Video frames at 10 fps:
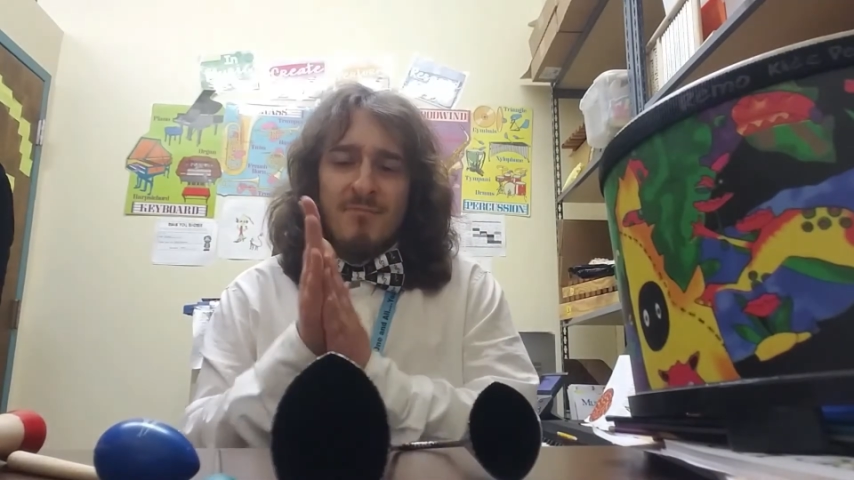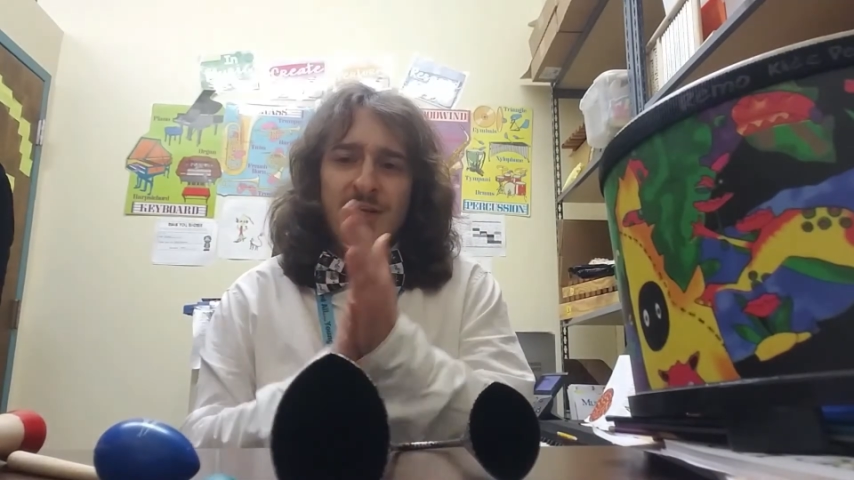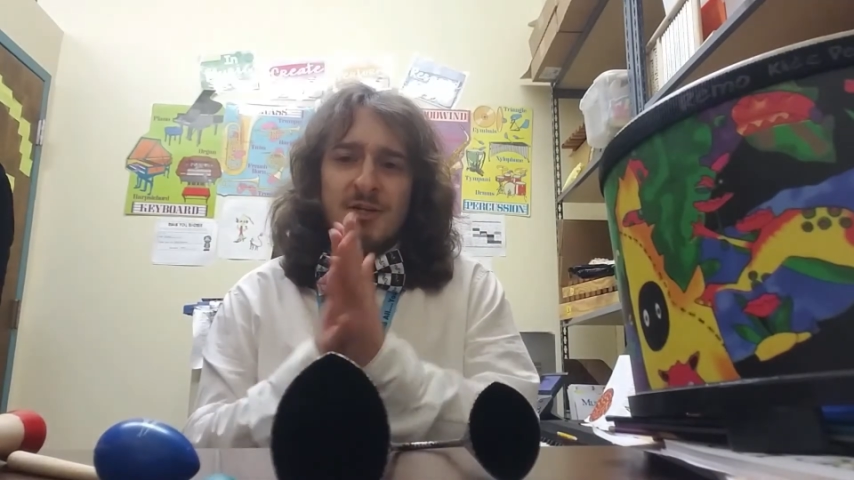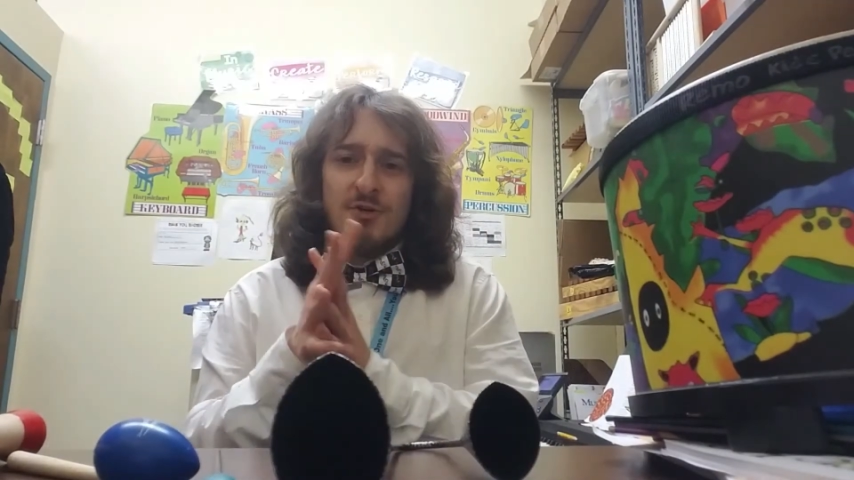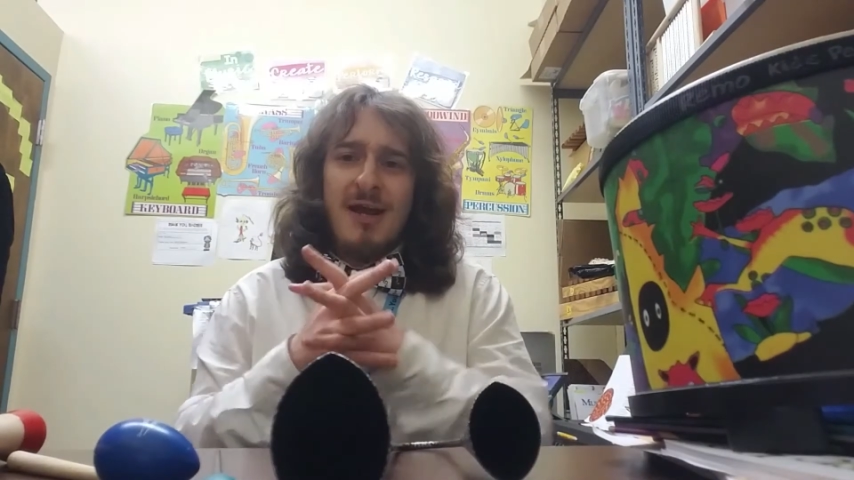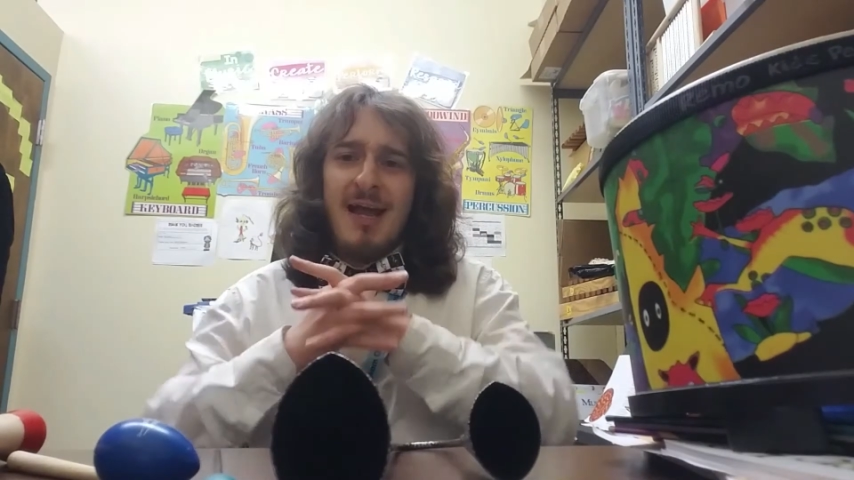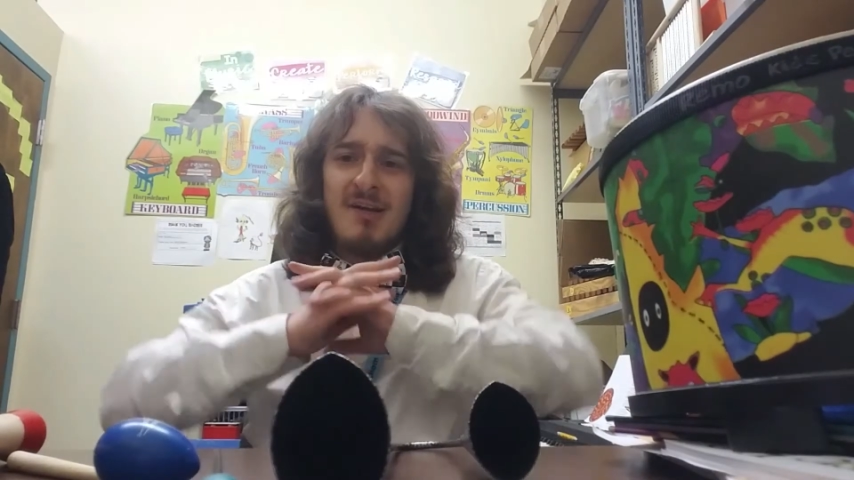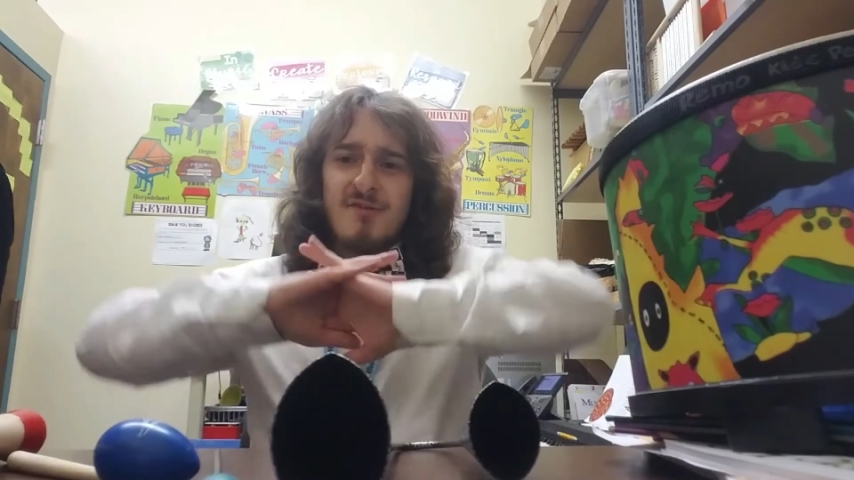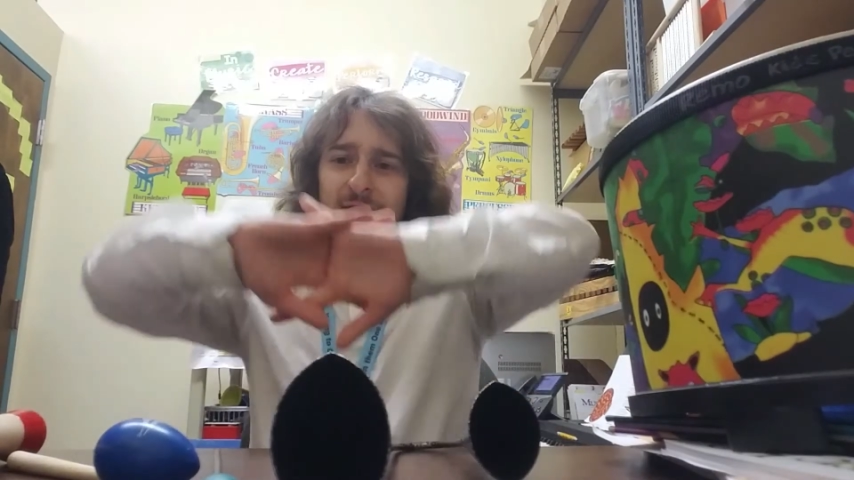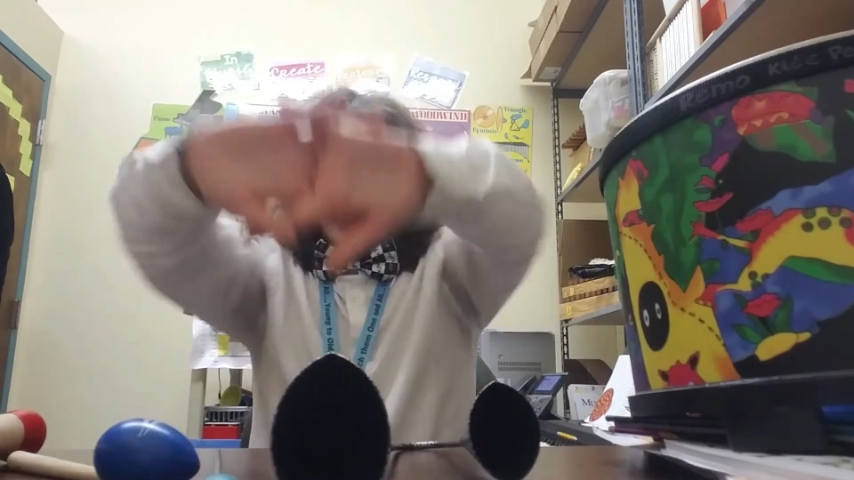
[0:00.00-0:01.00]
get your
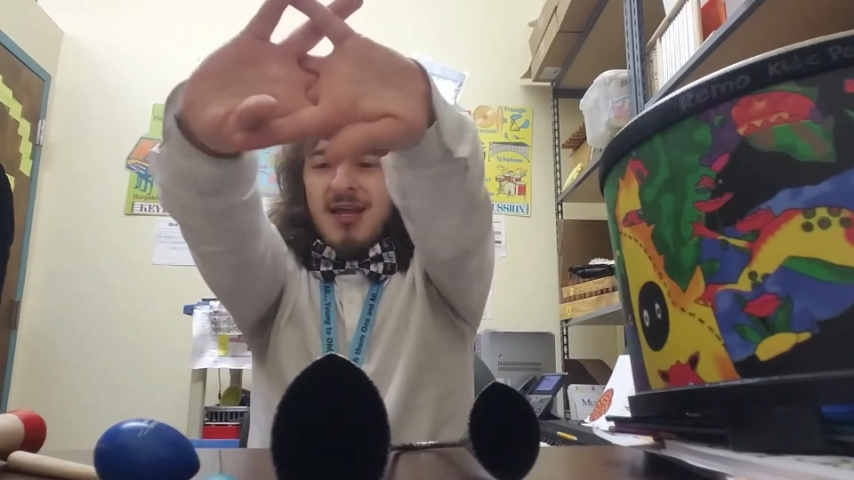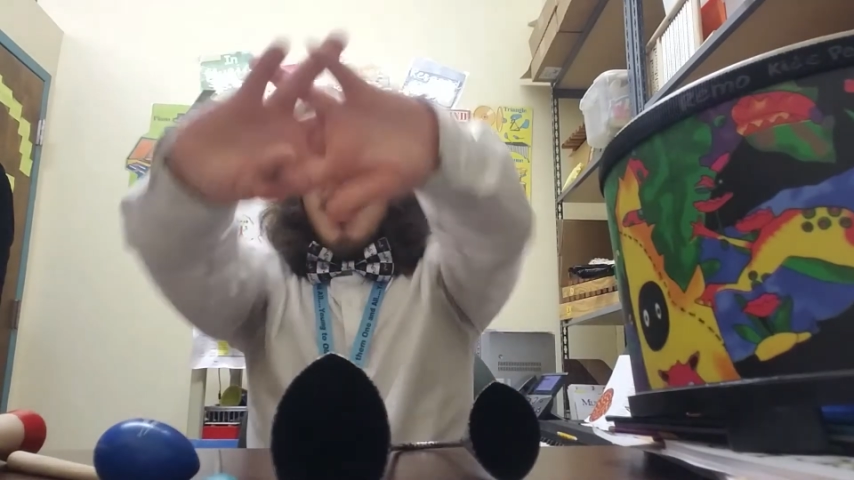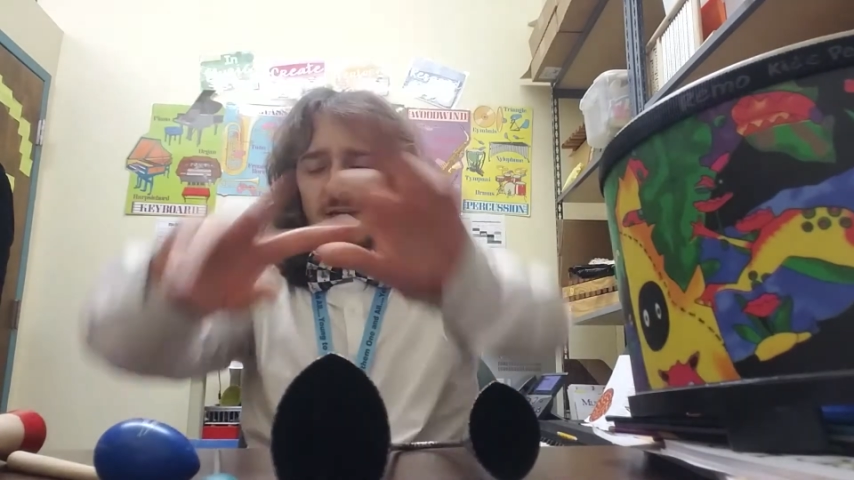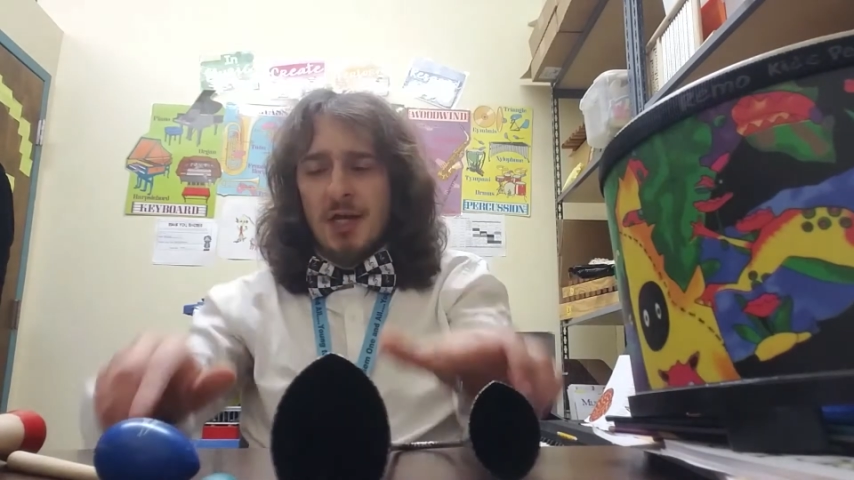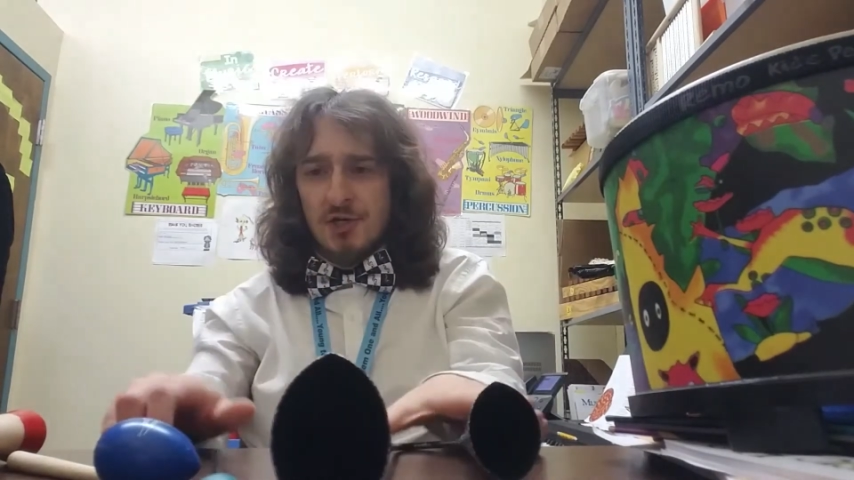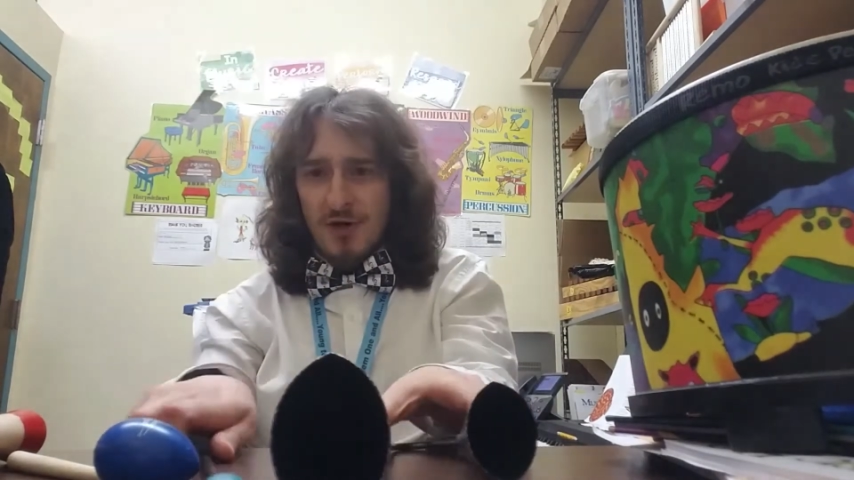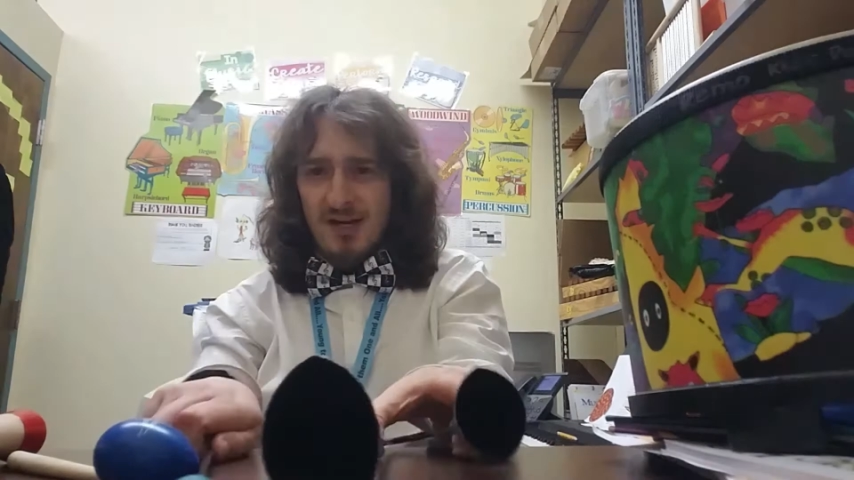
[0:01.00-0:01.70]
hands ready, get your